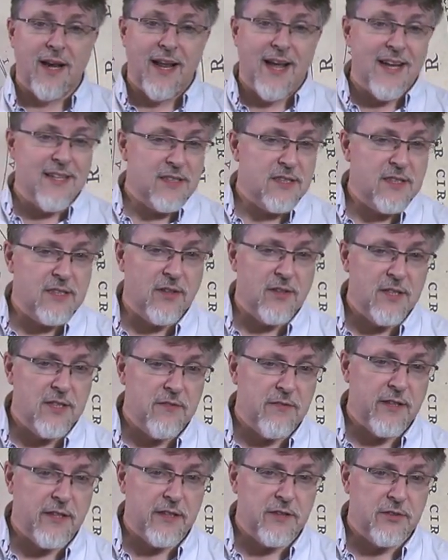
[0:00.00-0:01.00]
And as a
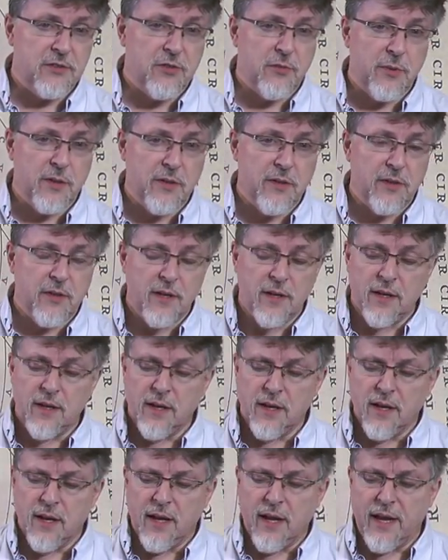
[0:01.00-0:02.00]
scientific instrument,
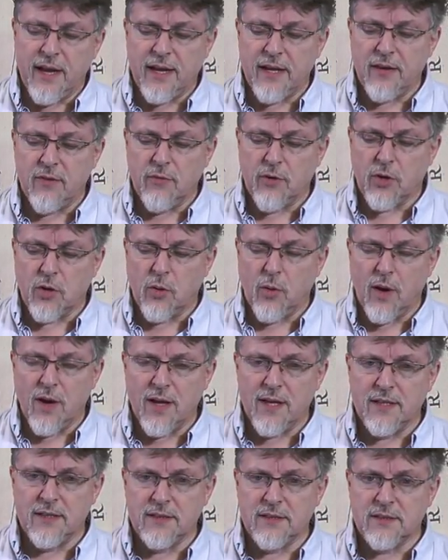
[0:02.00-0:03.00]
it
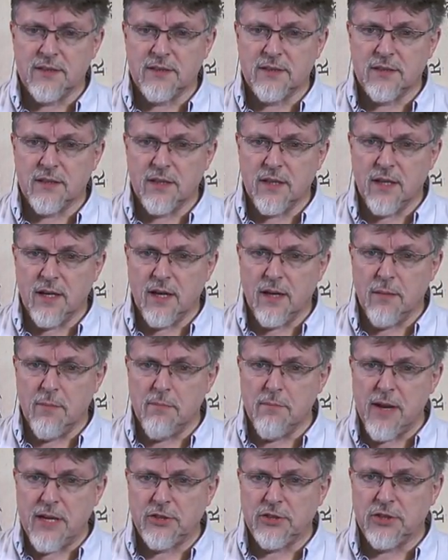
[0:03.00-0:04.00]
requires
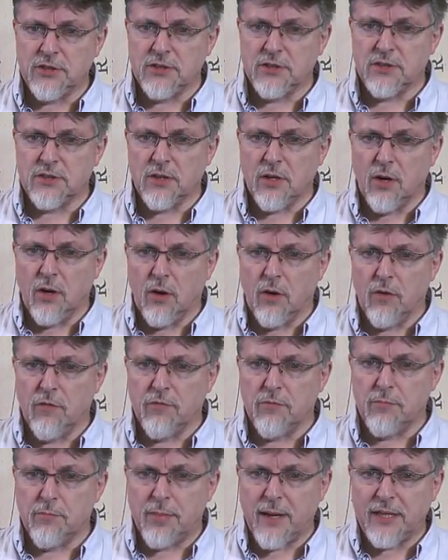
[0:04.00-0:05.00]
measures
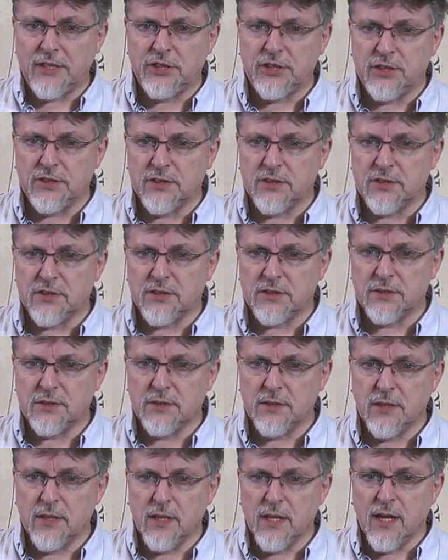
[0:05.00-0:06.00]
of patience
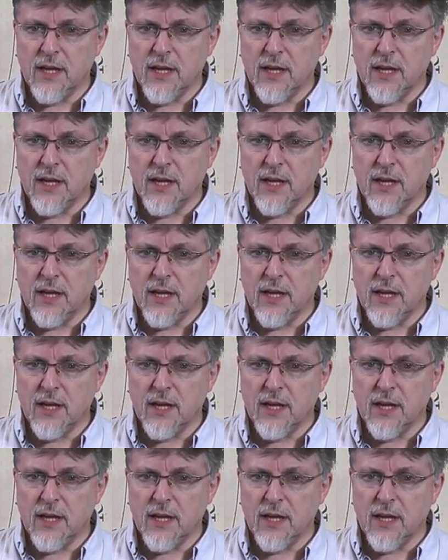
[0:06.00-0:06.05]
